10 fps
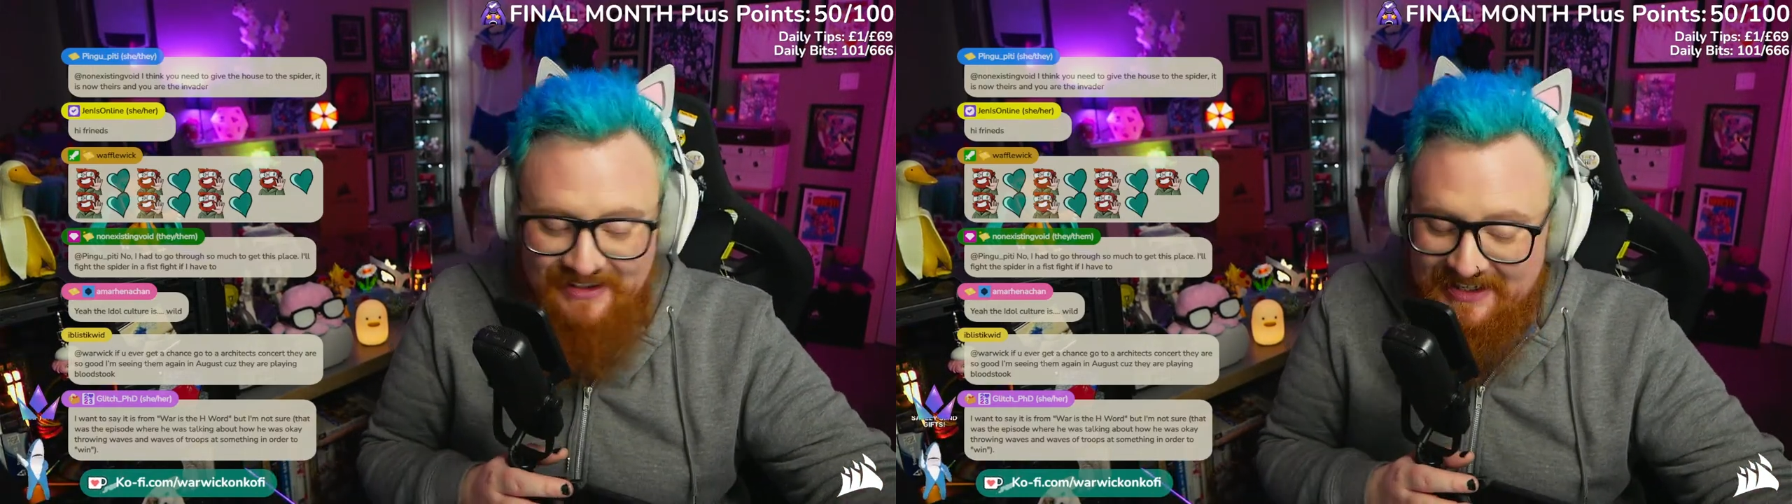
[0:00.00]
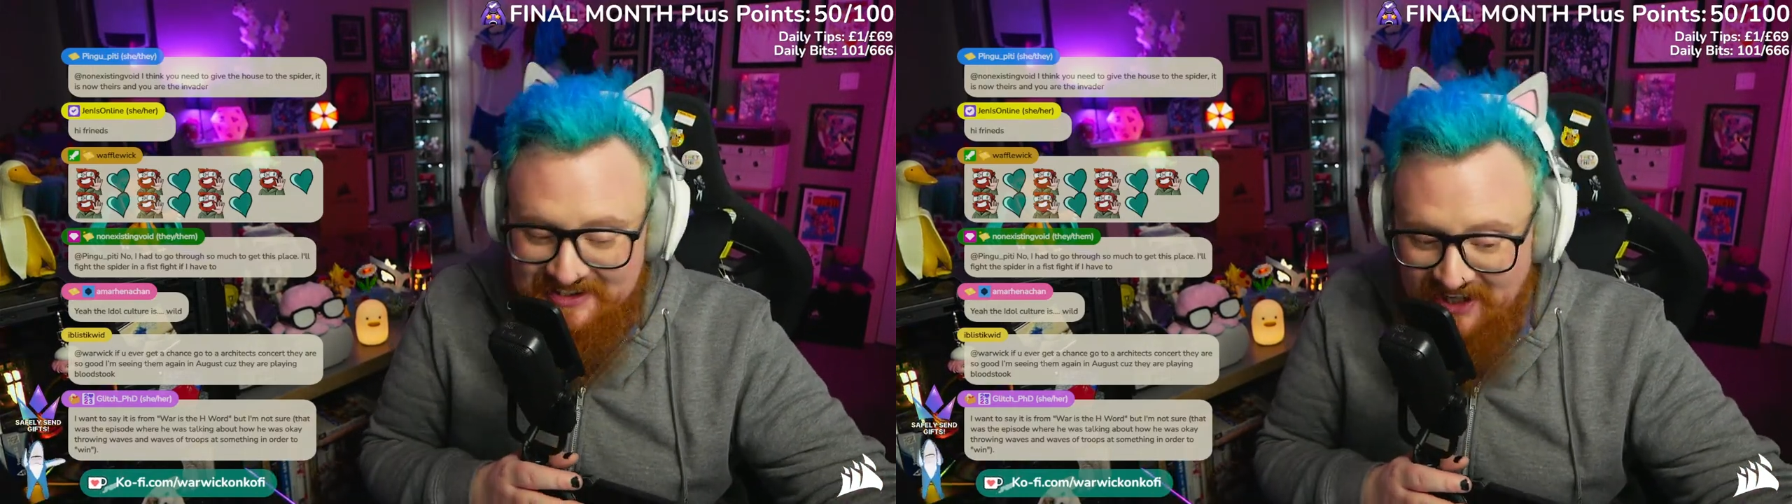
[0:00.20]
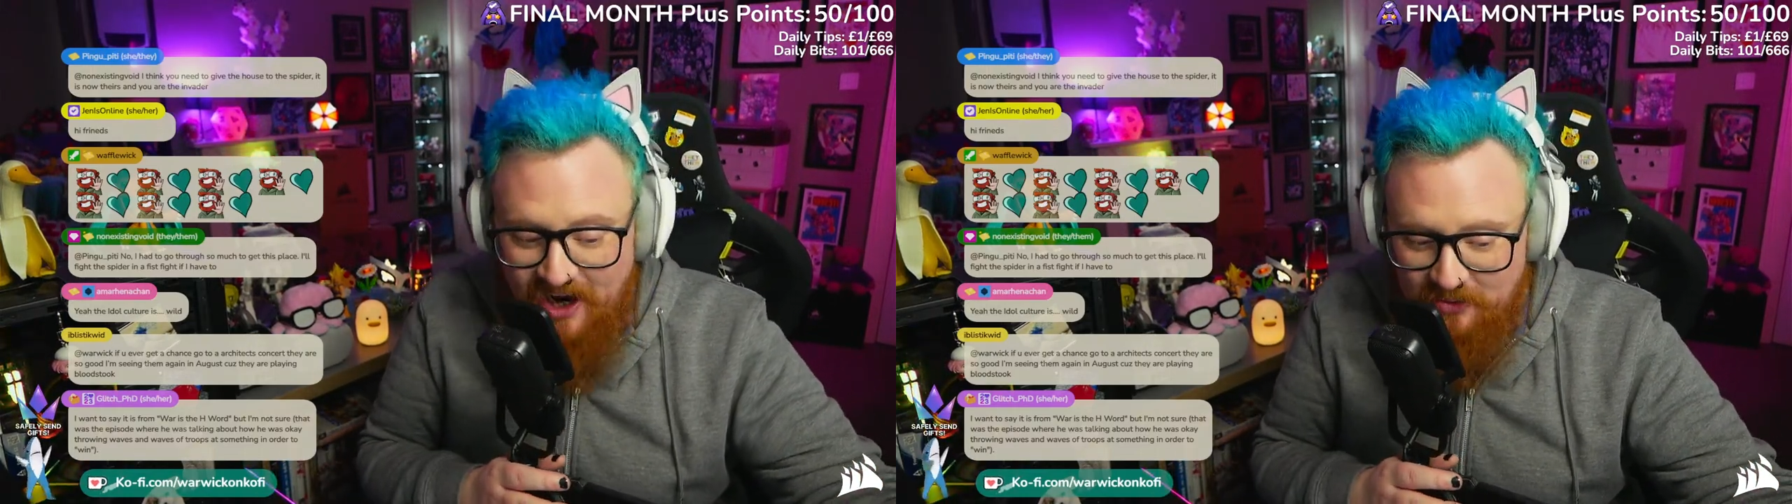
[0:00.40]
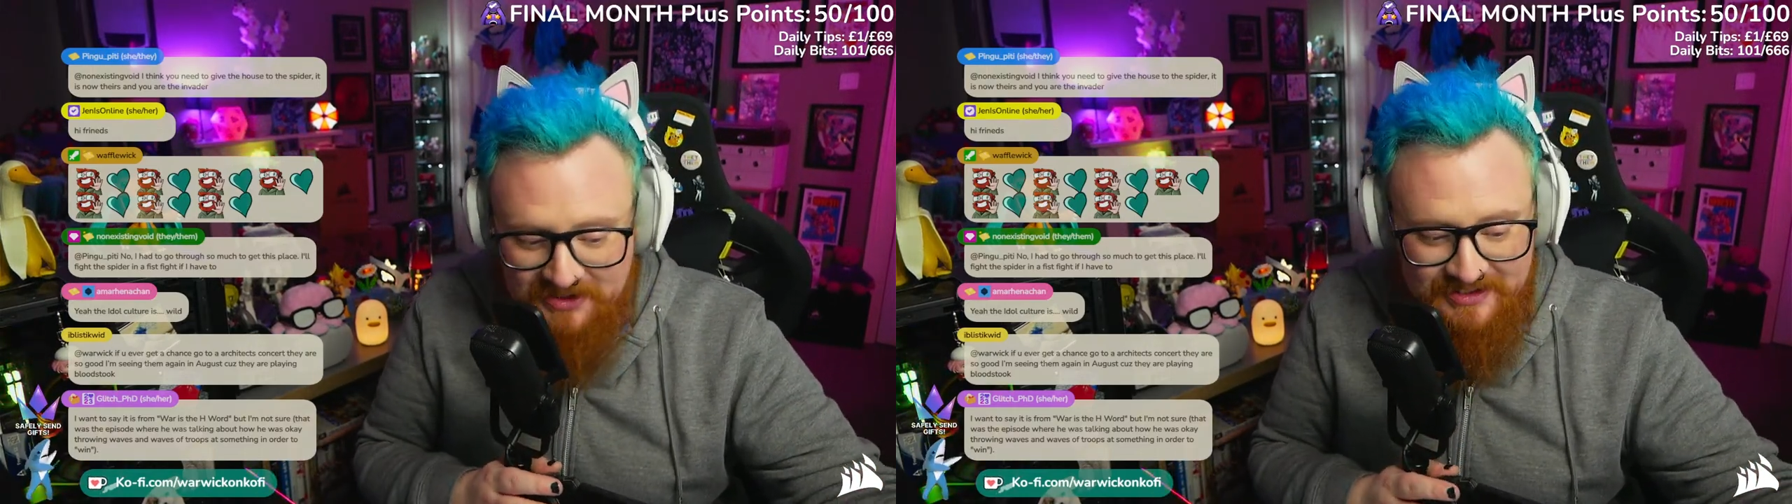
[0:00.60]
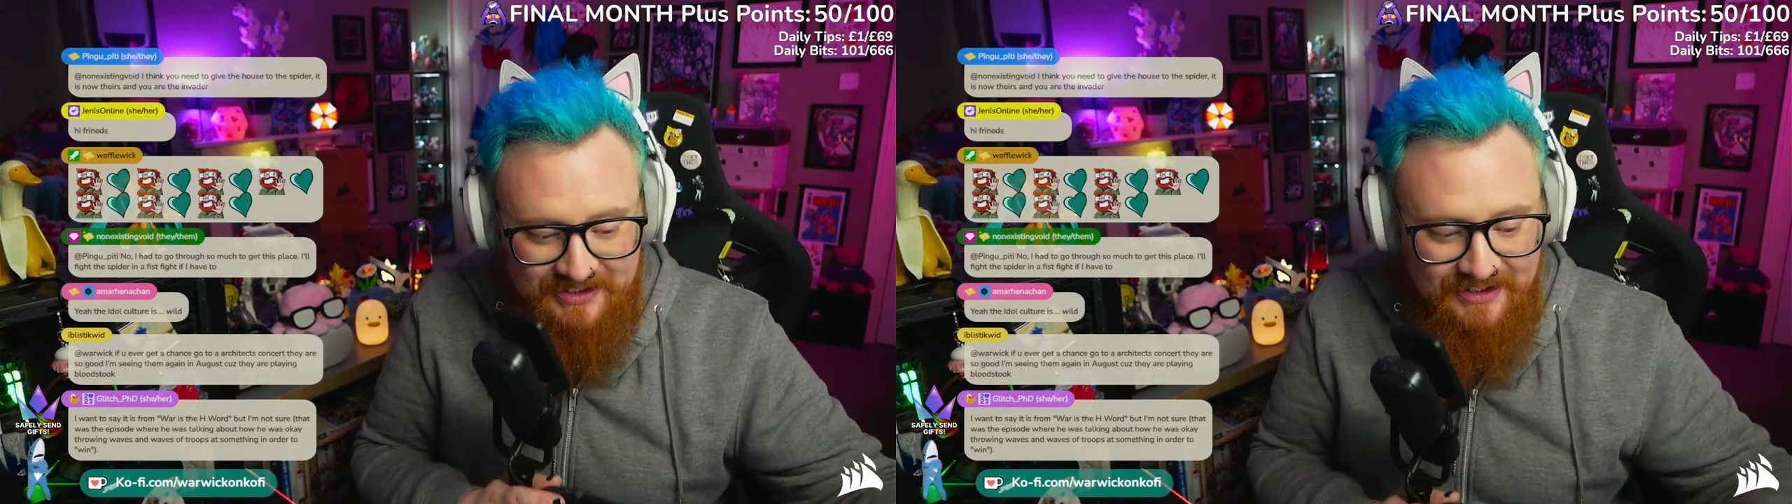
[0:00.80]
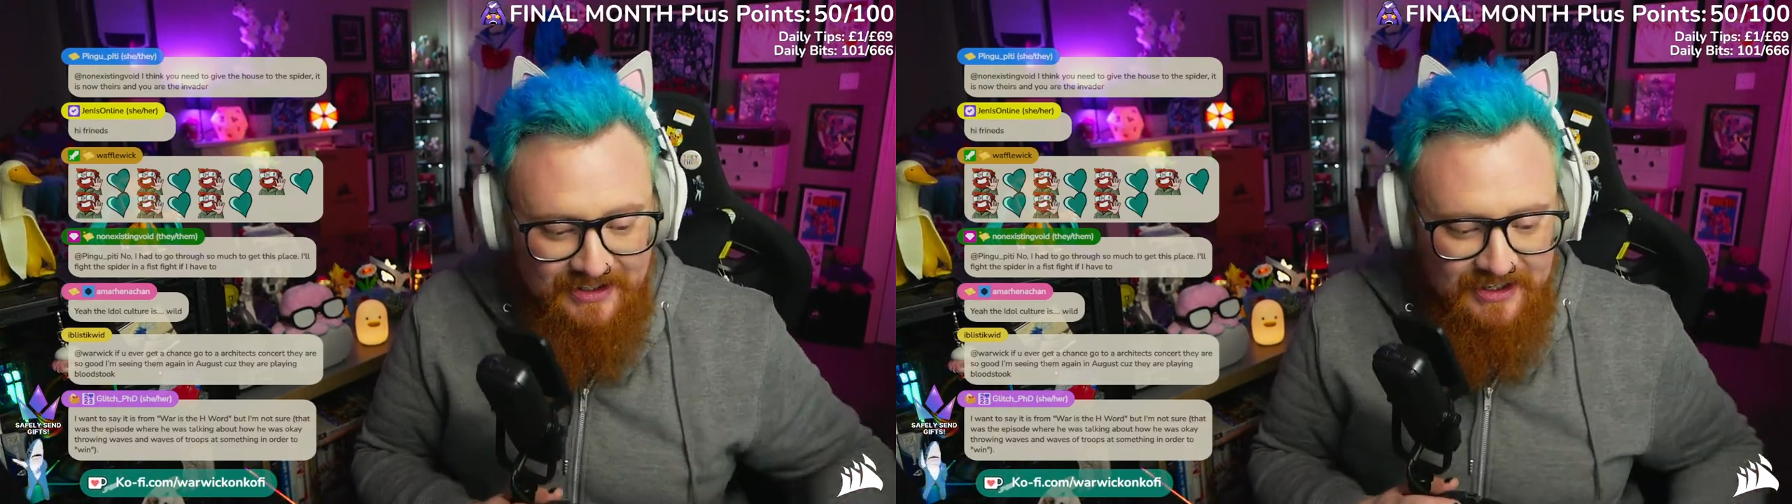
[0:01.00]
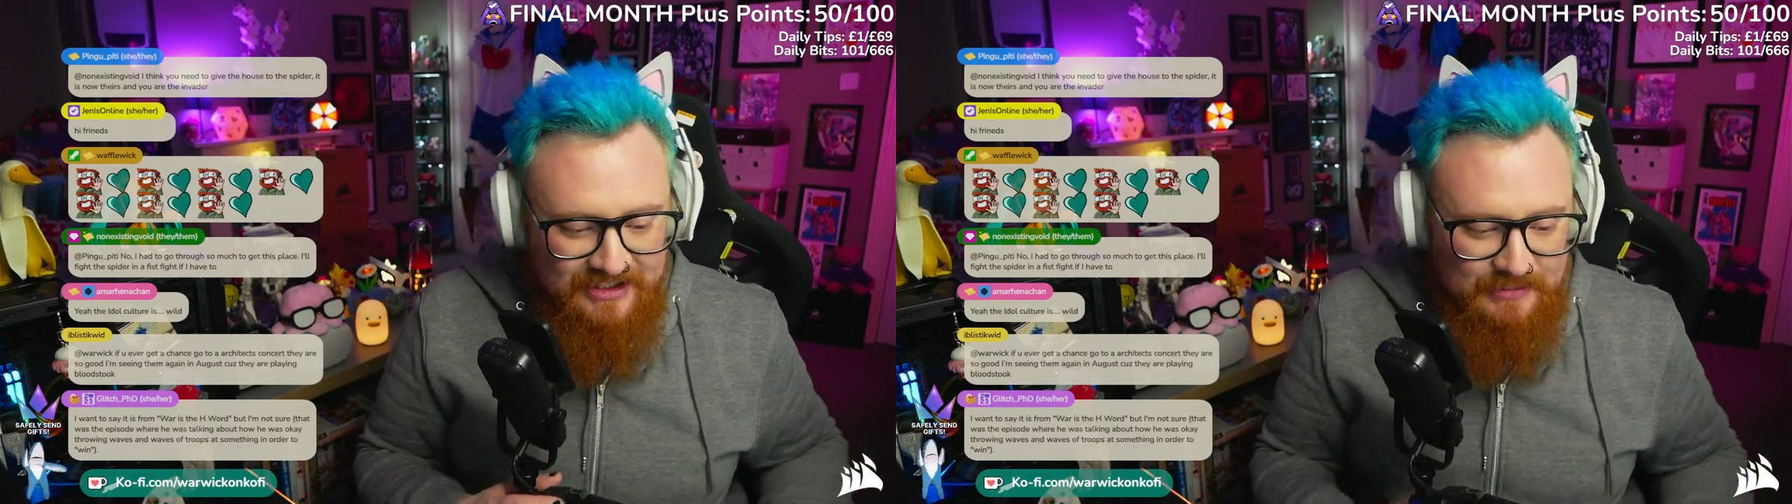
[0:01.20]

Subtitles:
That's Star Wars, isn't it?